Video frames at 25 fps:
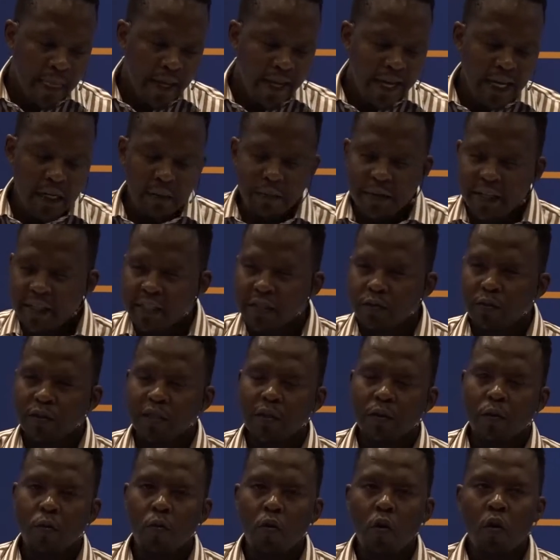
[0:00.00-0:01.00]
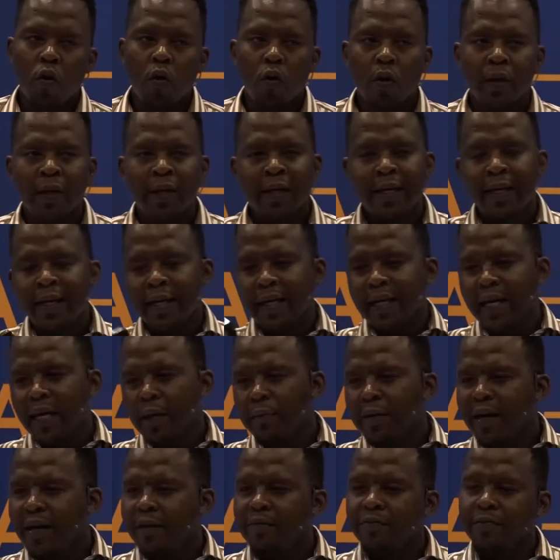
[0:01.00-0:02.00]
8 meters within a wall and get
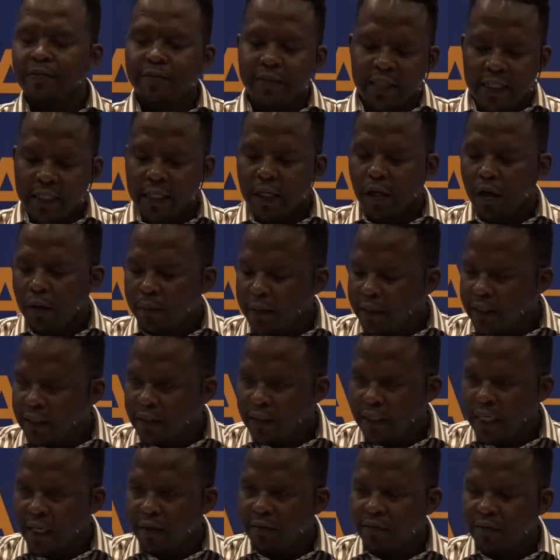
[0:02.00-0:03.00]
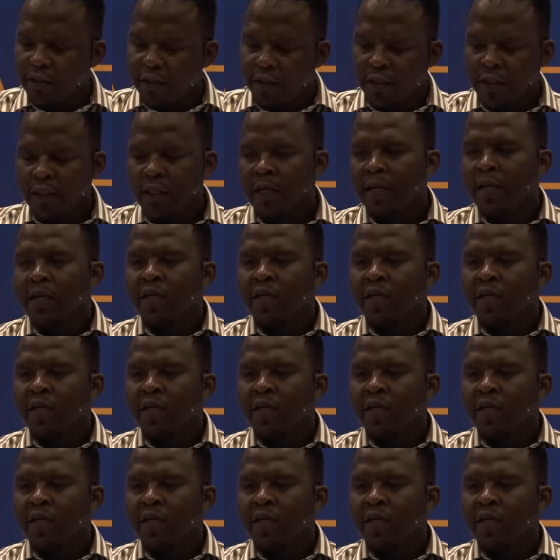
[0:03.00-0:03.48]
about 15 kilometers coverage.